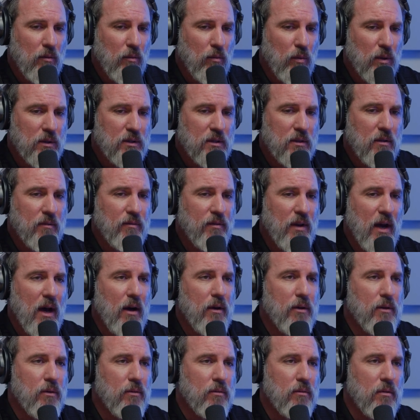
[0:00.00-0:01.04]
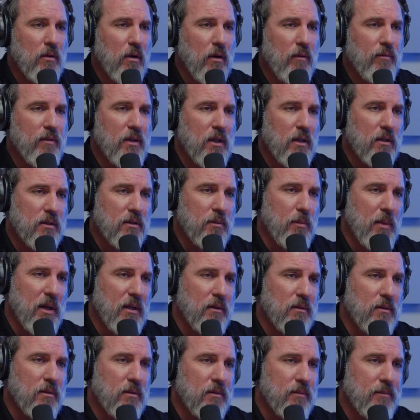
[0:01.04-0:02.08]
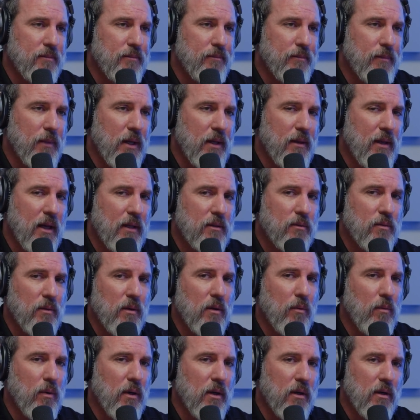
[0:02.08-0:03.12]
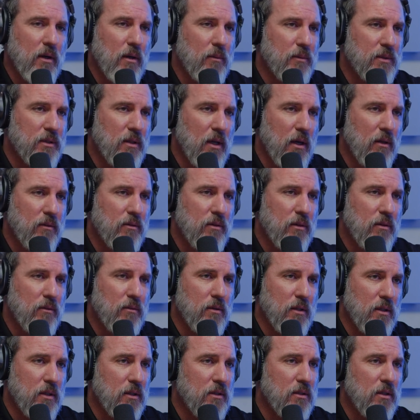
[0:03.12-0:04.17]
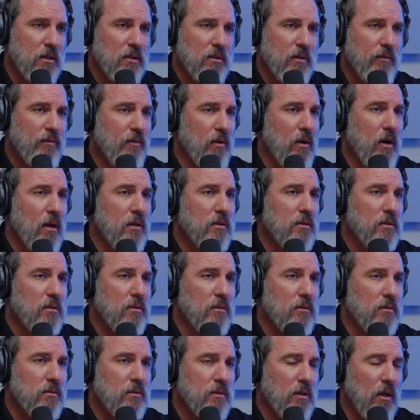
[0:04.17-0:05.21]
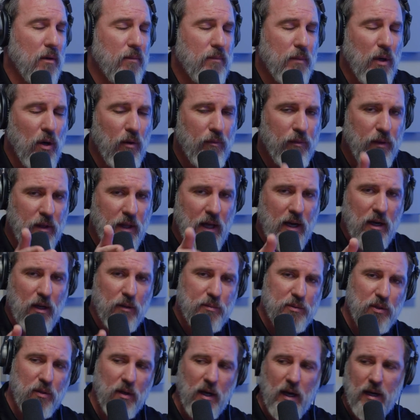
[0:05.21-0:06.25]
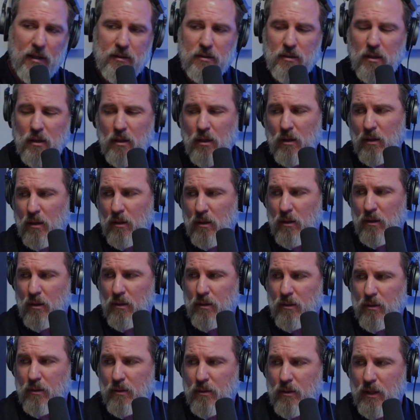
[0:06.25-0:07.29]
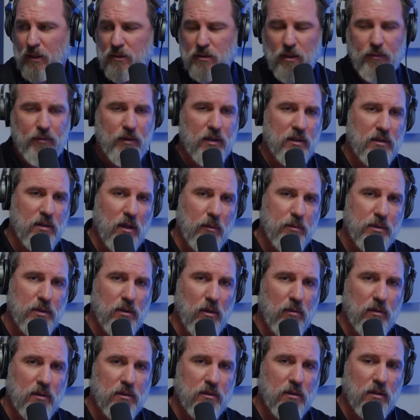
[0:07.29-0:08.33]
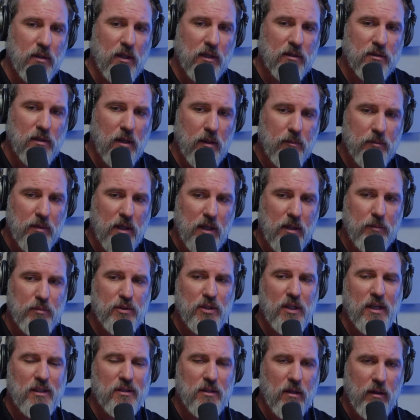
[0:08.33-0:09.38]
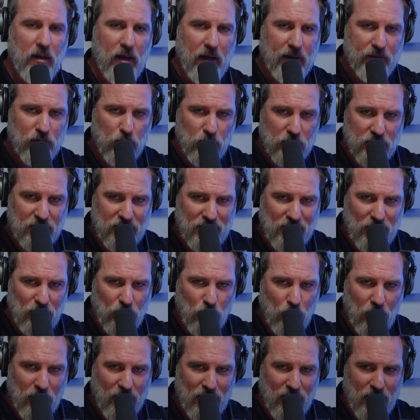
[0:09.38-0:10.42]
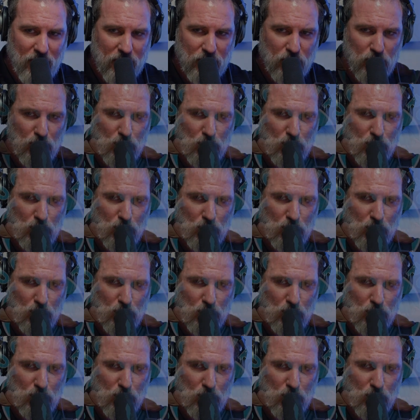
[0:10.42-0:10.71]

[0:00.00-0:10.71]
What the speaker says: what's the value of the expense? And that's really where it comes down to the decision for us. So hopefully that helps you guys. That's it for this episode. Until next time, keep changing lives. We'll see you on the next